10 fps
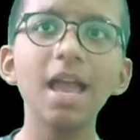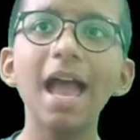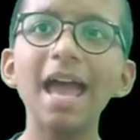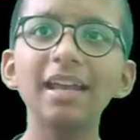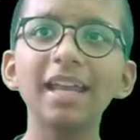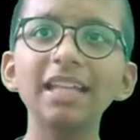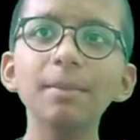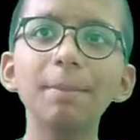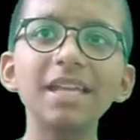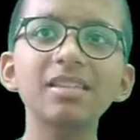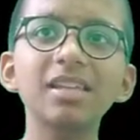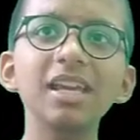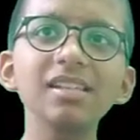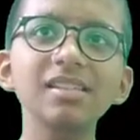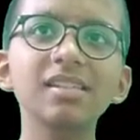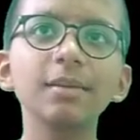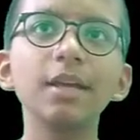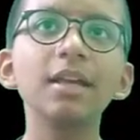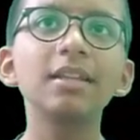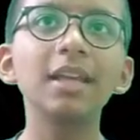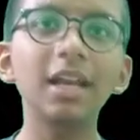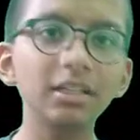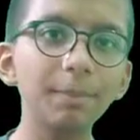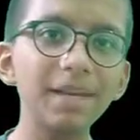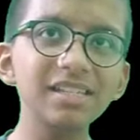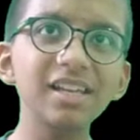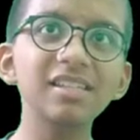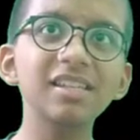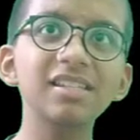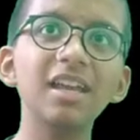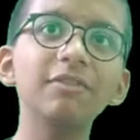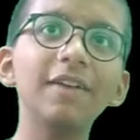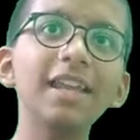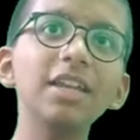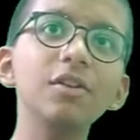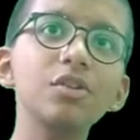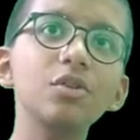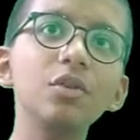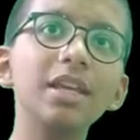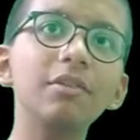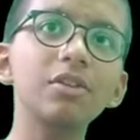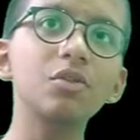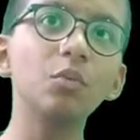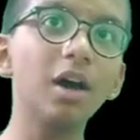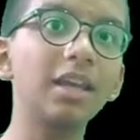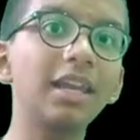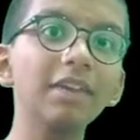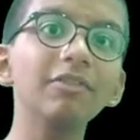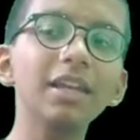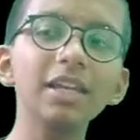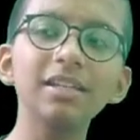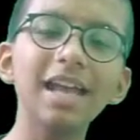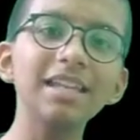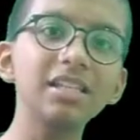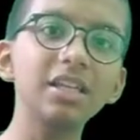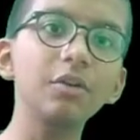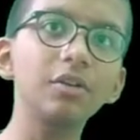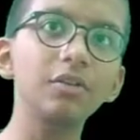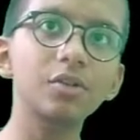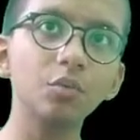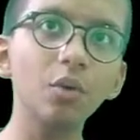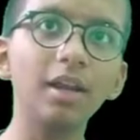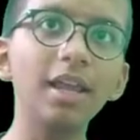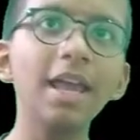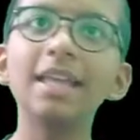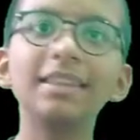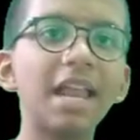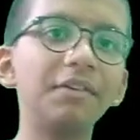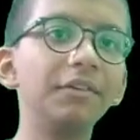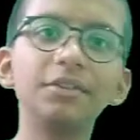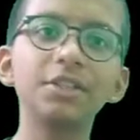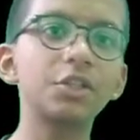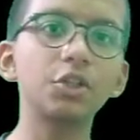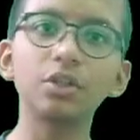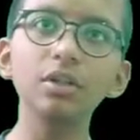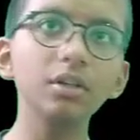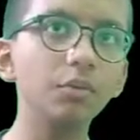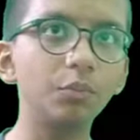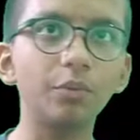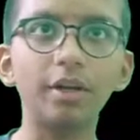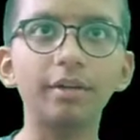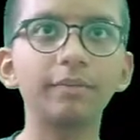And again, the base case here, the base case is if n equals to 1, if n is equals to 1, then we return 1,